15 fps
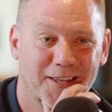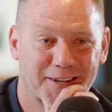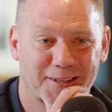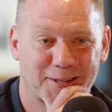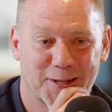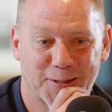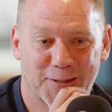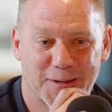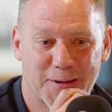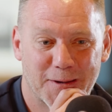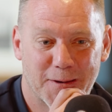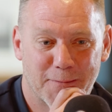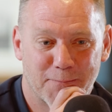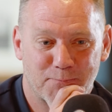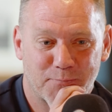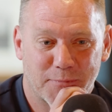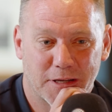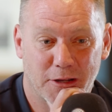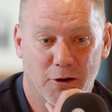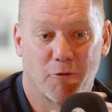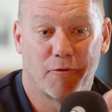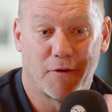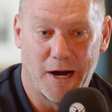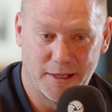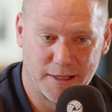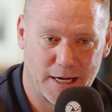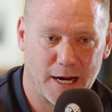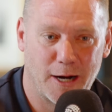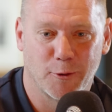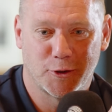and then, finding
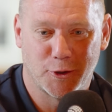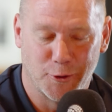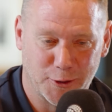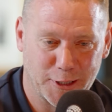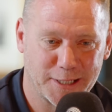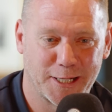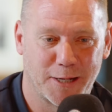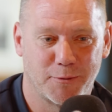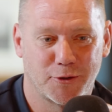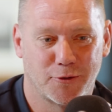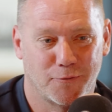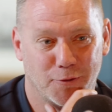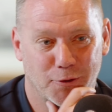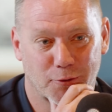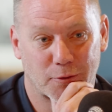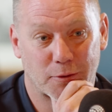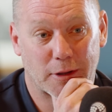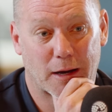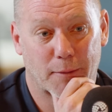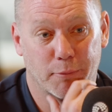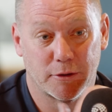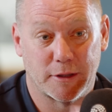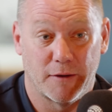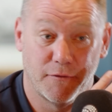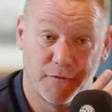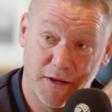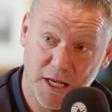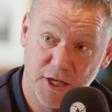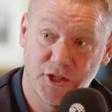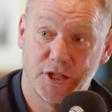a house, all that type of stuff and doing that. But that
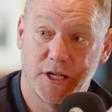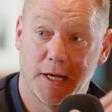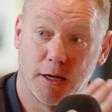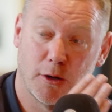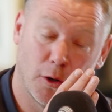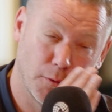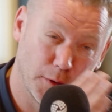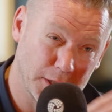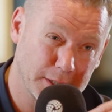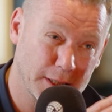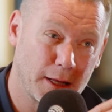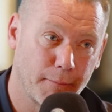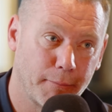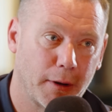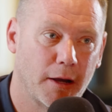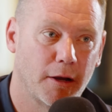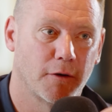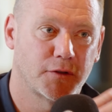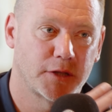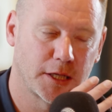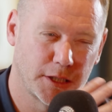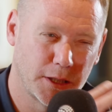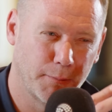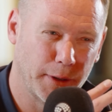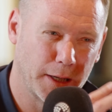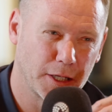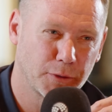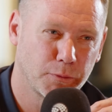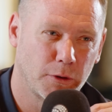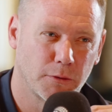first year, going into them playoffs, that's the
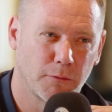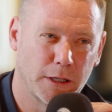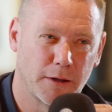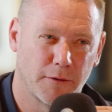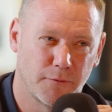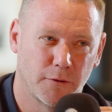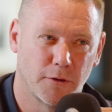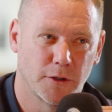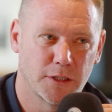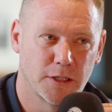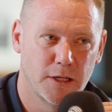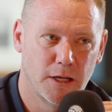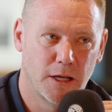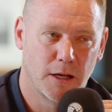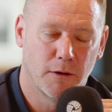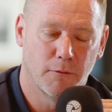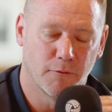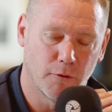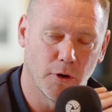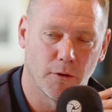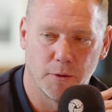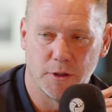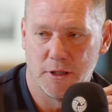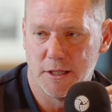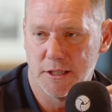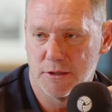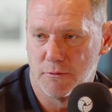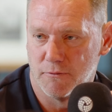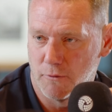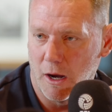biggest one where I thought, we've got to win this.
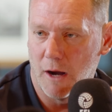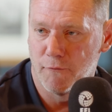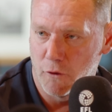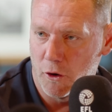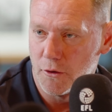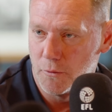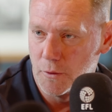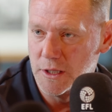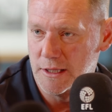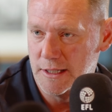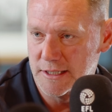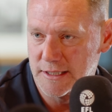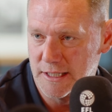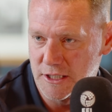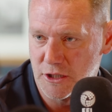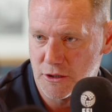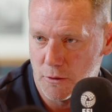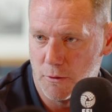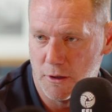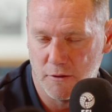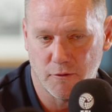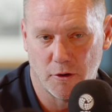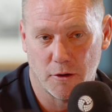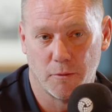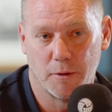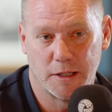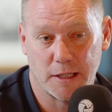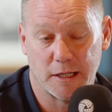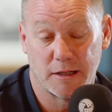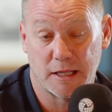I've got to win this. This is the one I've got to
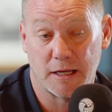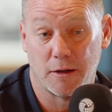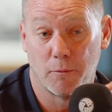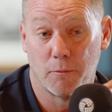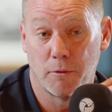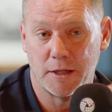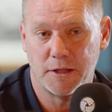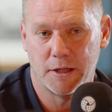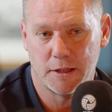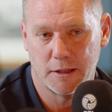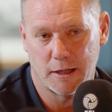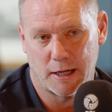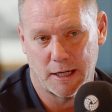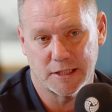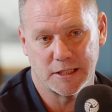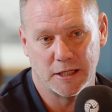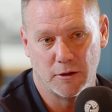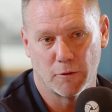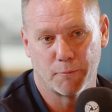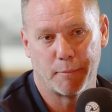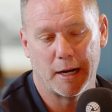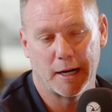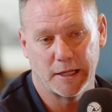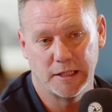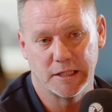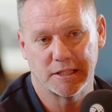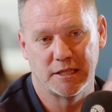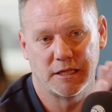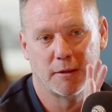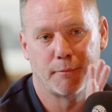win. And I think when you actually look back and you
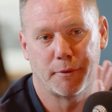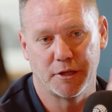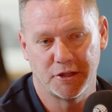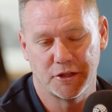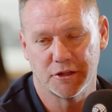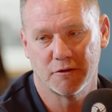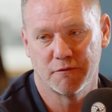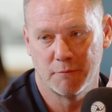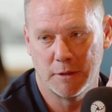see the pictures of